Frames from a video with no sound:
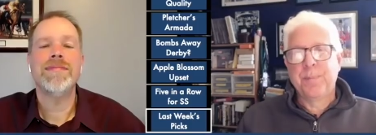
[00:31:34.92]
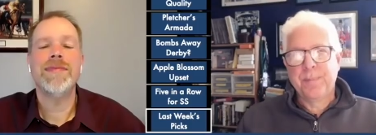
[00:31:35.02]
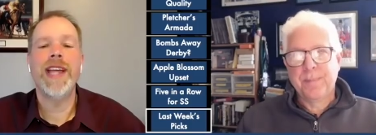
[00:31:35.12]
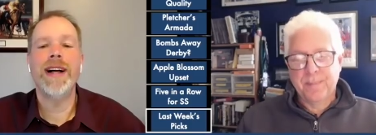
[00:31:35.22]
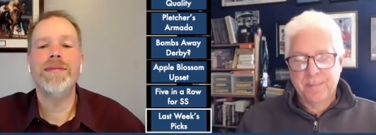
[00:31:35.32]

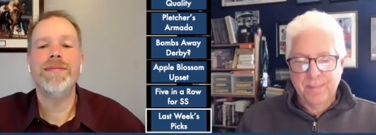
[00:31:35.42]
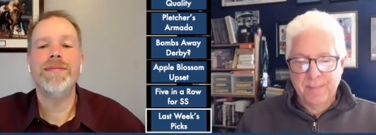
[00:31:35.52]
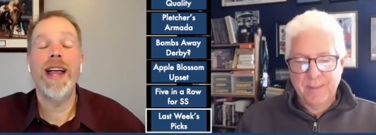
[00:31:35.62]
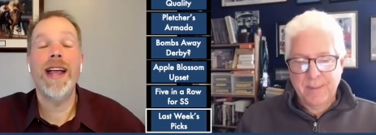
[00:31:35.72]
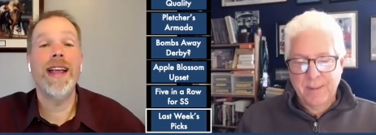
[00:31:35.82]
Speaker 1: Yeah.
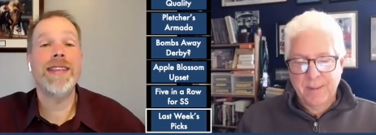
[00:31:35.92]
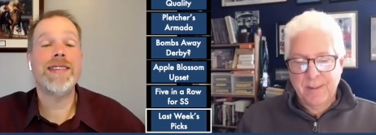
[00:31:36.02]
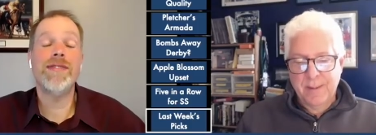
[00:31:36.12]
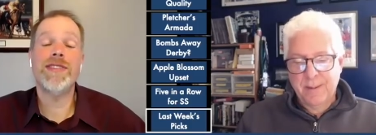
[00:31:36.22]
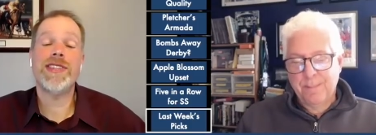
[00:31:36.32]
And
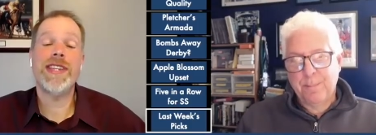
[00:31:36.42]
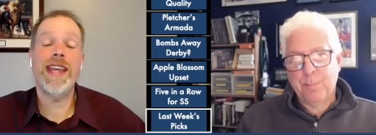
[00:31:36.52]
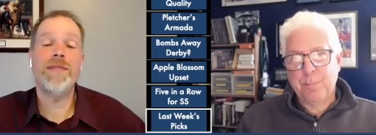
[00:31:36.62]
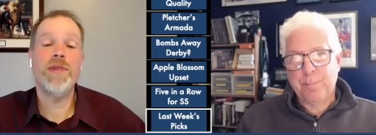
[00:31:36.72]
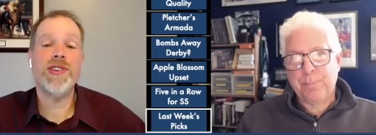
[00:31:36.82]
Silver State,
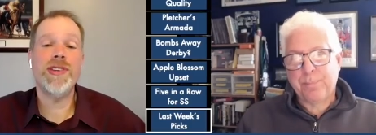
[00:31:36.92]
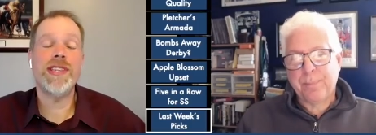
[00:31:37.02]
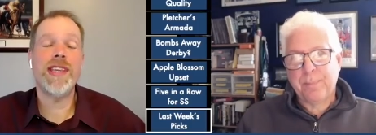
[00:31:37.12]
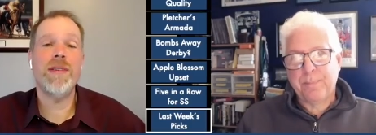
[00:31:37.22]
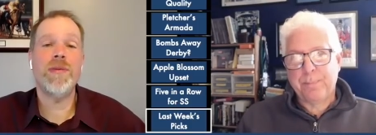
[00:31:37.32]
we should
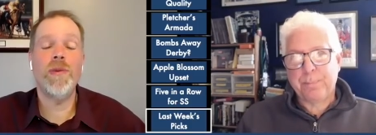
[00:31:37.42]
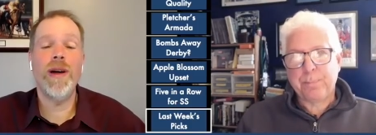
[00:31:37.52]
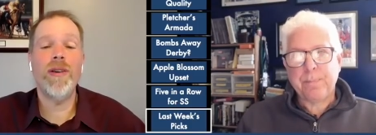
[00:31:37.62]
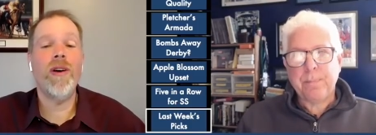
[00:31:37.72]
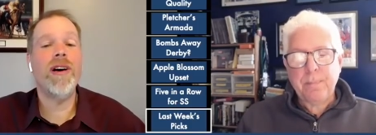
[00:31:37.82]
say, went
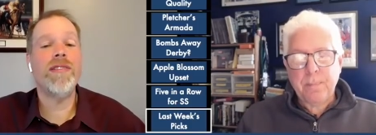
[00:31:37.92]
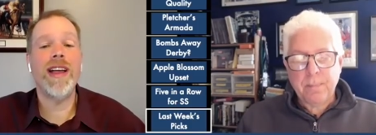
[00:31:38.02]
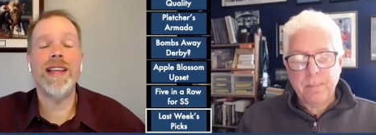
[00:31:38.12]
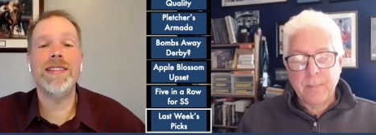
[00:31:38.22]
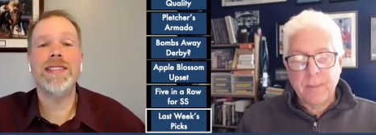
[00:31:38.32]
off
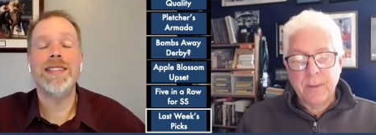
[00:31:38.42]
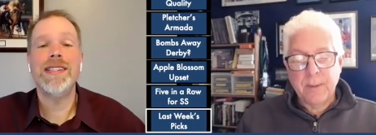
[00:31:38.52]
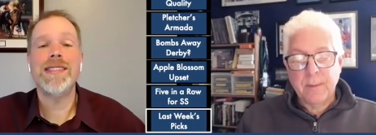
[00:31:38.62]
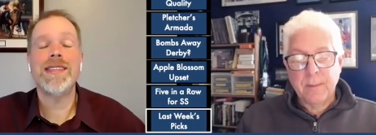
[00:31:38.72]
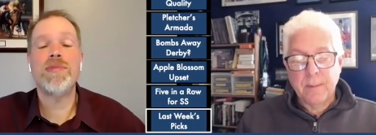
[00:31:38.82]
at
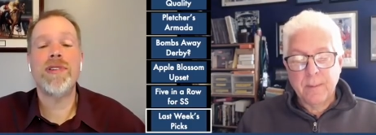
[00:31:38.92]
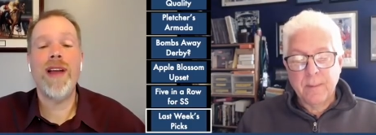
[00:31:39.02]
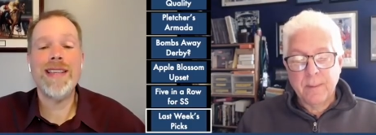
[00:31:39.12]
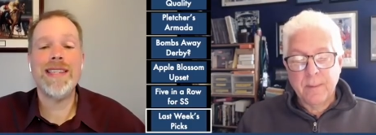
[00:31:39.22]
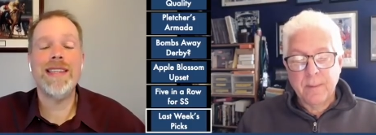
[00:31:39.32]

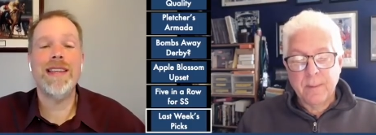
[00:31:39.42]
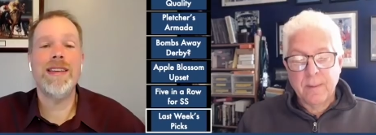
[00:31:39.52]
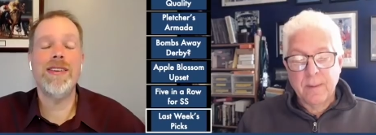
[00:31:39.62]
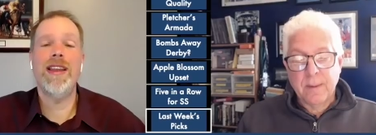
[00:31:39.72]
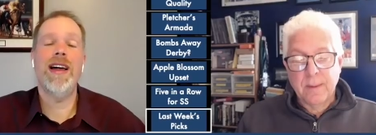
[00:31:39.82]
surprisingly
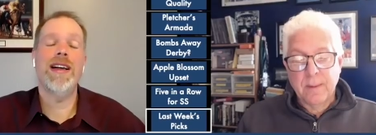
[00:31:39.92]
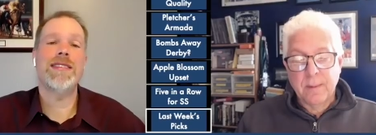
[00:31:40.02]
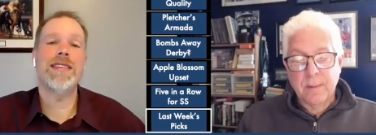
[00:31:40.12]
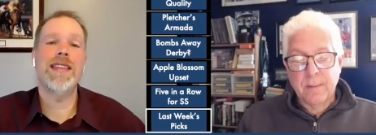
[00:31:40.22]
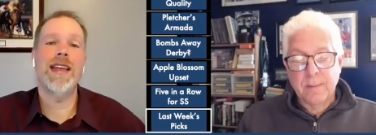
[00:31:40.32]
good
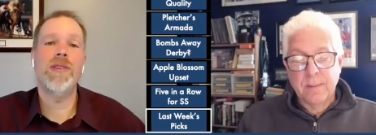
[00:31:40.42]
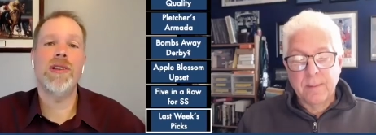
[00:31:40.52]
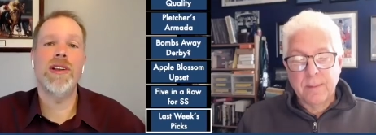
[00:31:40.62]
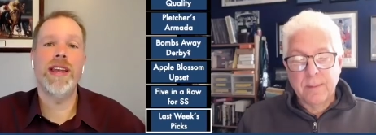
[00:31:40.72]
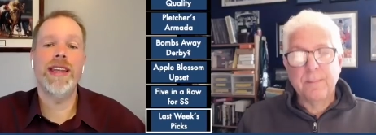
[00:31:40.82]
odds in that
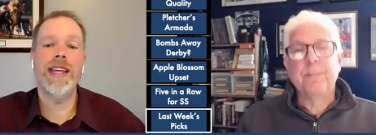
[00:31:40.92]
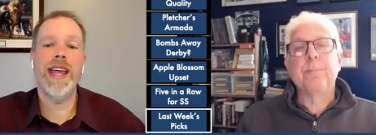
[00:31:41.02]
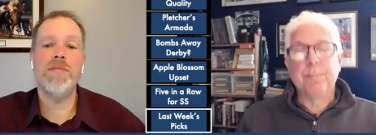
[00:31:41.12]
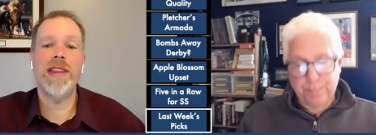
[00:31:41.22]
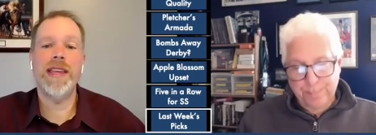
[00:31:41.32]
Oaklawn
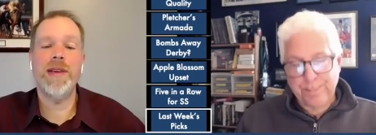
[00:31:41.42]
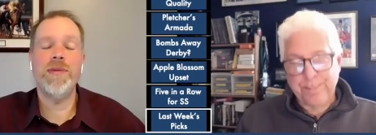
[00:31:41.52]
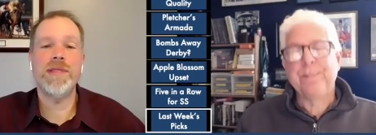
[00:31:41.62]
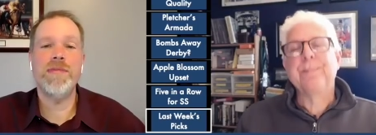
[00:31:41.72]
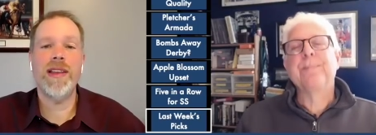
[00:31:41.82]
Handicap. I think he
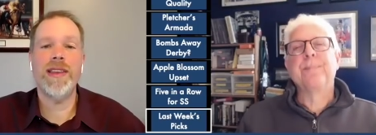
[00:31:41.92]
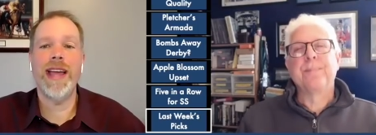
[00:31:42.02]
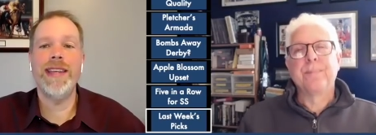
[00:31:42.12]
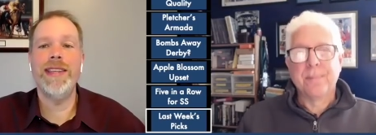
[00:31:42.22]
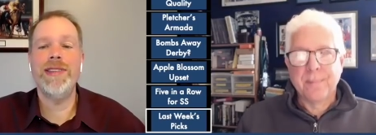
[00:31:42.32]
was about
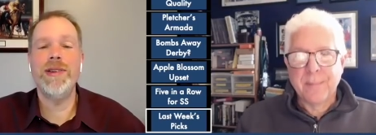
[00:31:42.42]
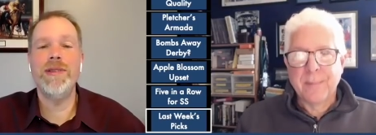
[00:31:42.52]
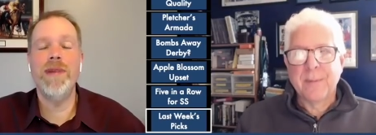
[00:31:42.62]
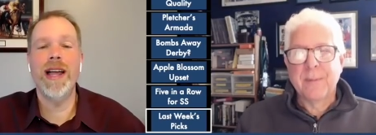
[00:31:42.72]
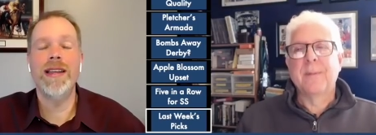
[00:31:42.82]
ninety-two,
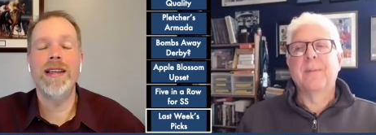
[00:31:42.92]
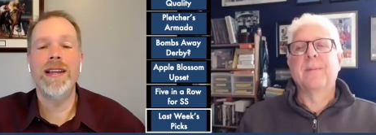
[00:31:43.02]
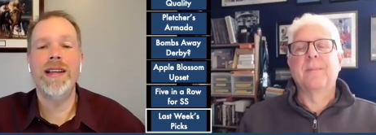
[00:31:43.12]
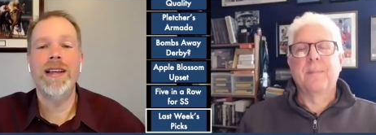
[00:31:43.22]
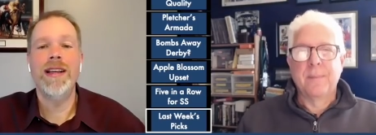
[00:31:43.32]
Matt.
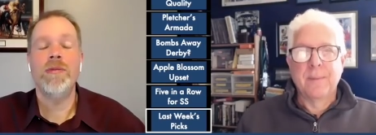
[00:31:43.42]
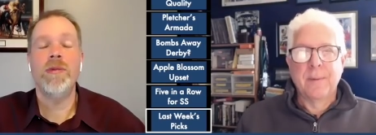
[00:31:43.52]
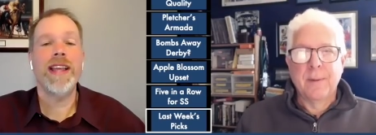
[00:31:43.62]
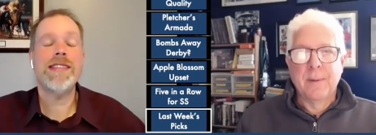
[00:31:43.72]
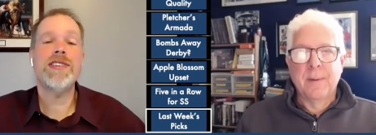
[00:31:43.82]
Well,
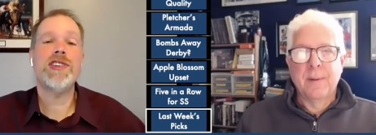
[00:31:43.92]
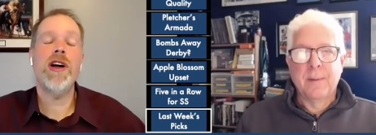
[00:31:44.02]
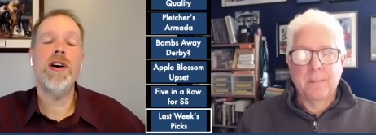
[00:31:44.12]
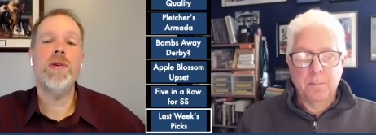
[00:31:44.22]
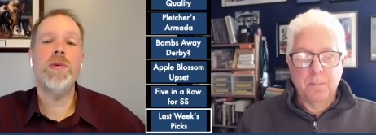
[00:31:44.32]
that's the
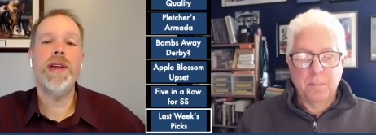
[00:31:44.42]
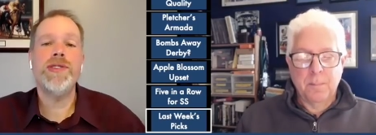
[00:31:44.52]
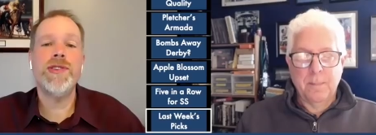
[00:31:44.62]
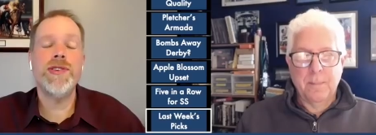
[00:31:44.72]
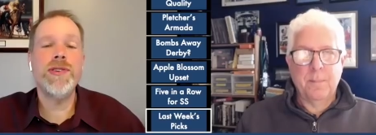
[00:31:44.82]
show. We
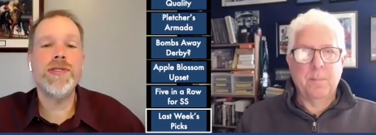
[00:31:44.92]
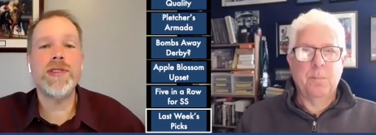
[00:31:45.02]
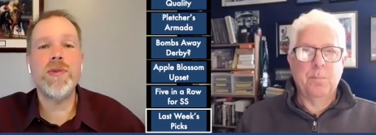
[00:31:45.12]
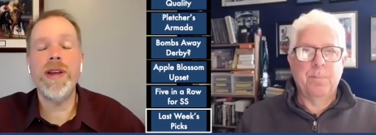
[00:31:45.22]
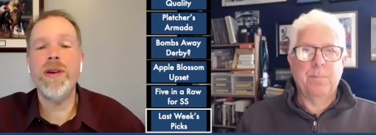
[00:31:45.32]
introduced the
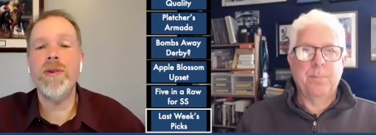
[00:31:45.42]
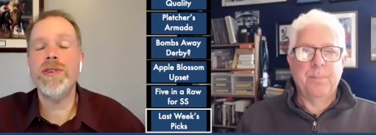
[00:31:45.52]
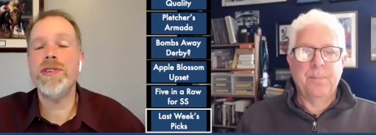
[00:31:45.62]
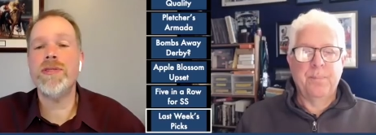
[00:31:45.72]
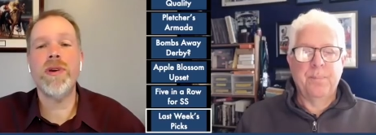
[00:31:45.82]
twenty
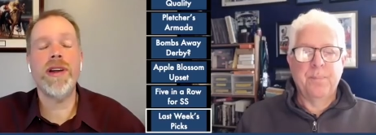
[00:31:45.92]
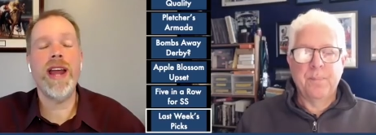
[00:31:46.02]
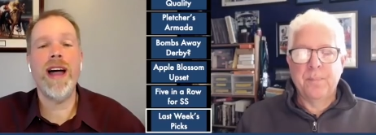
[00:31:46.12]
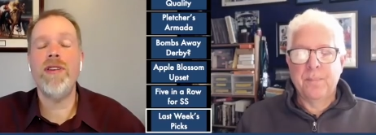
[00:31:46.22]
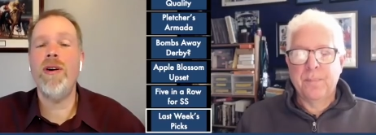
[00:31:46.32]
horses. We're going to
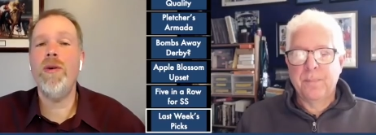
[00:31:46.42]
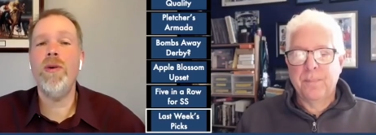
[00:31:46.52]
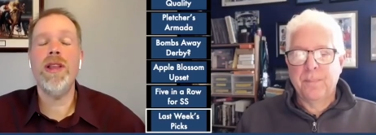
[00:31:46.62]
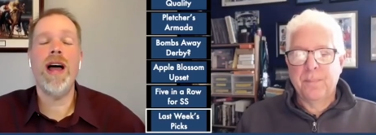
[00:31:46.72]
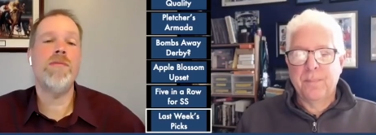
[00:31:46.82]
have a
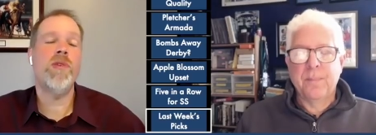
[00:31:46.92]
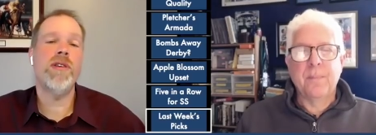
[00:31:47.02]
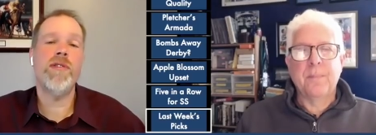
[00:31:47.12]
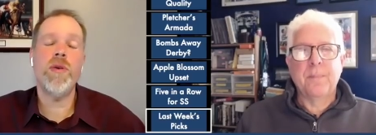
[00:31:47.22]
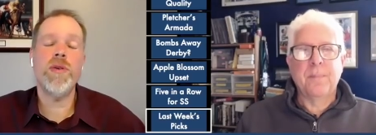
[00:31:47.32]
whole lot more,
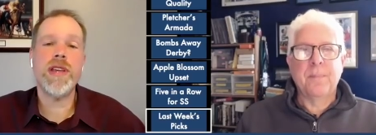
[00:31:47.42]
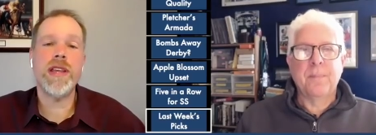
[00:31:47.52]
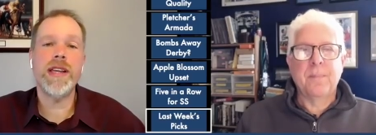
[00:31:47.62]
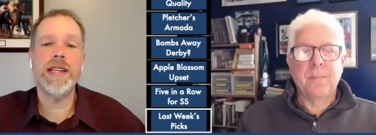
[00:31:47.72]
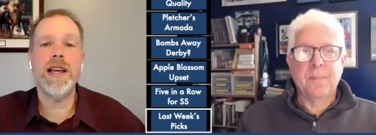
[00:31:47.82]
of course, on
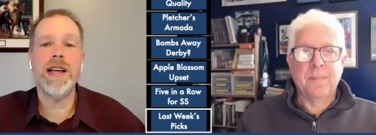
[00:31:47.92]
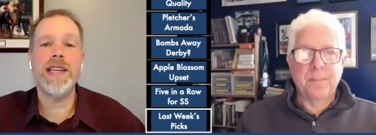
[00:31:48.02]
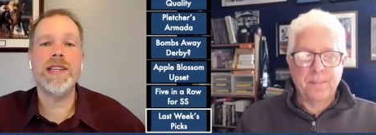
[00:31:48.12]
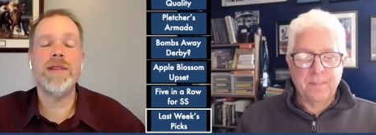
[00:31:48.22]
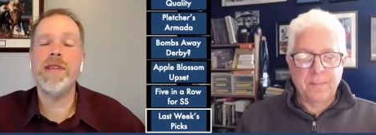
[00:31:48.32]
the Kentucky
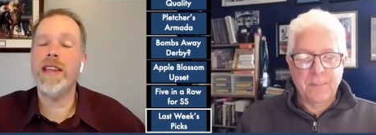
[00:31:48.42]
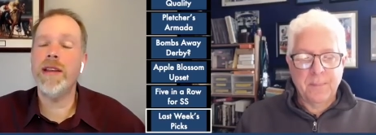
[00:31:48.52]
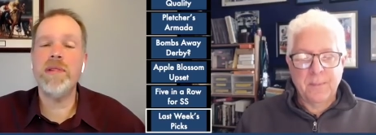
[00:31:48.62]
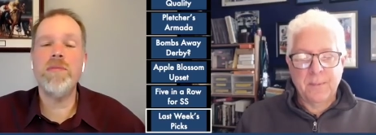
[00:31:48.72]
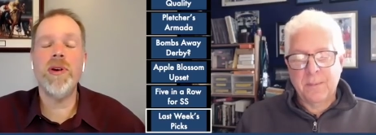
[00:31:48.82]
Derby, a little
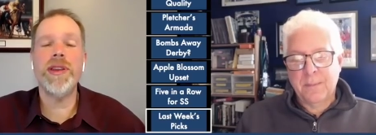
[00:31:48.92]
bit more on the